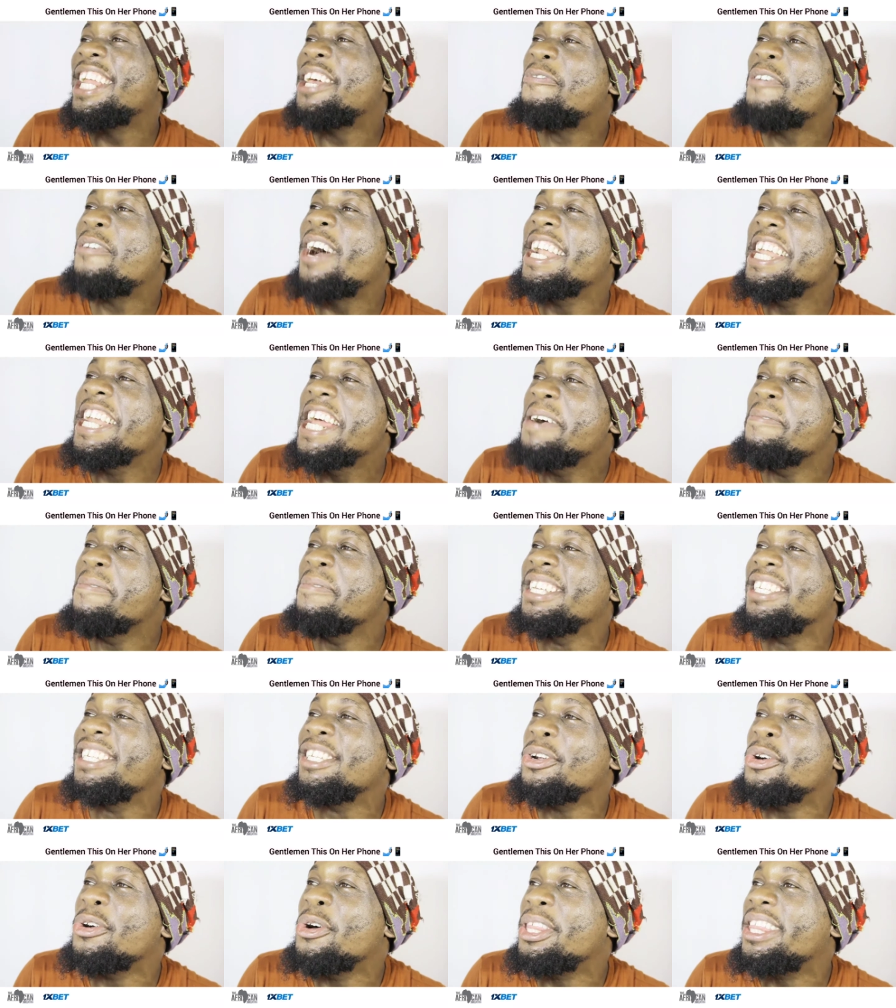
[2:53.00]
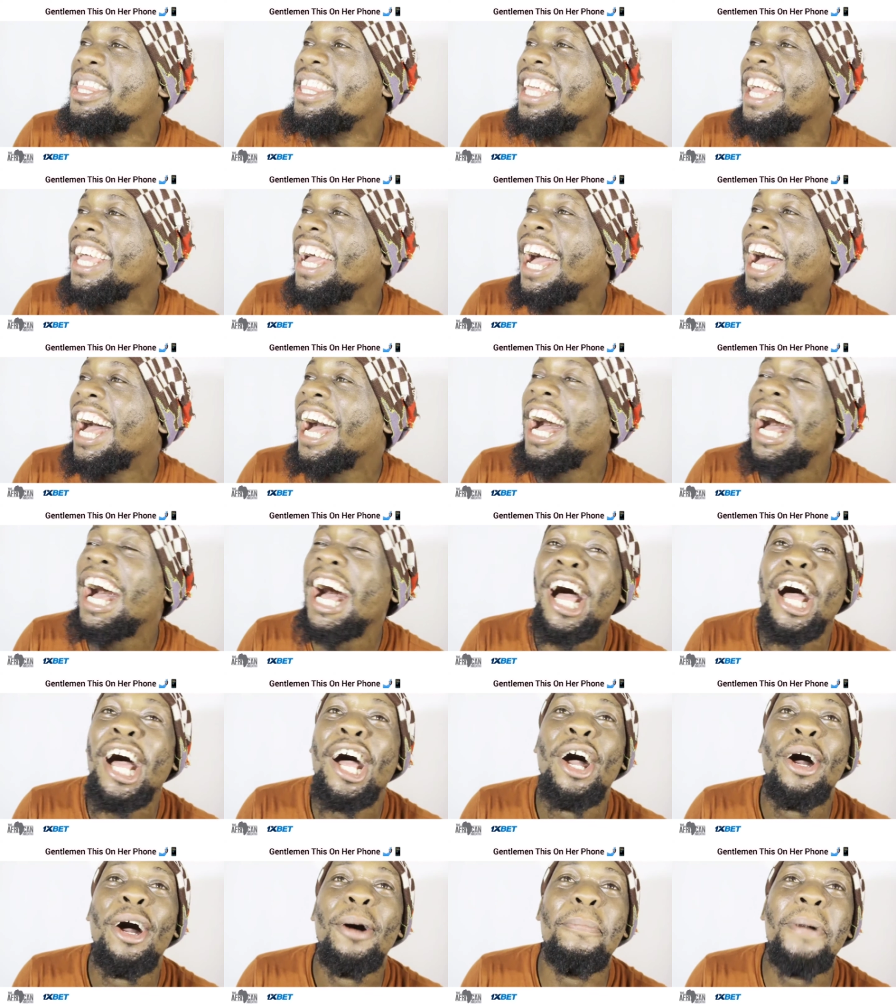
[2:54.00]
if her name is Ruth.
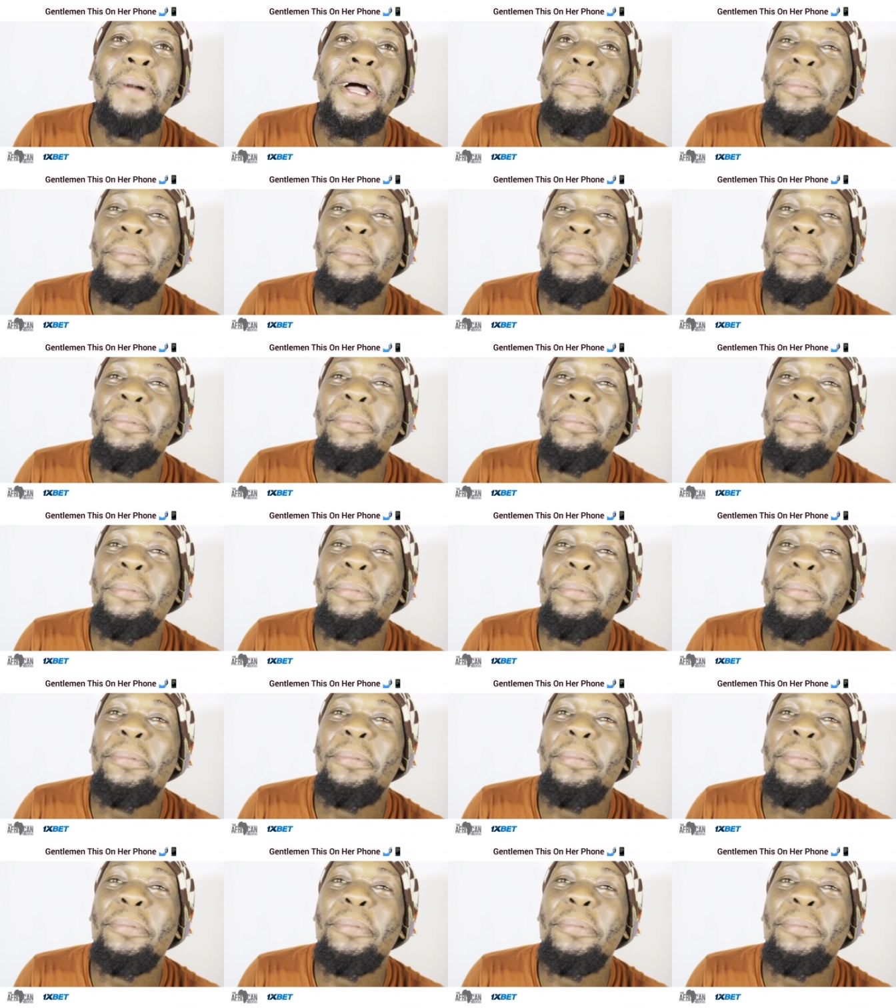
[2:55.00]
Ha, my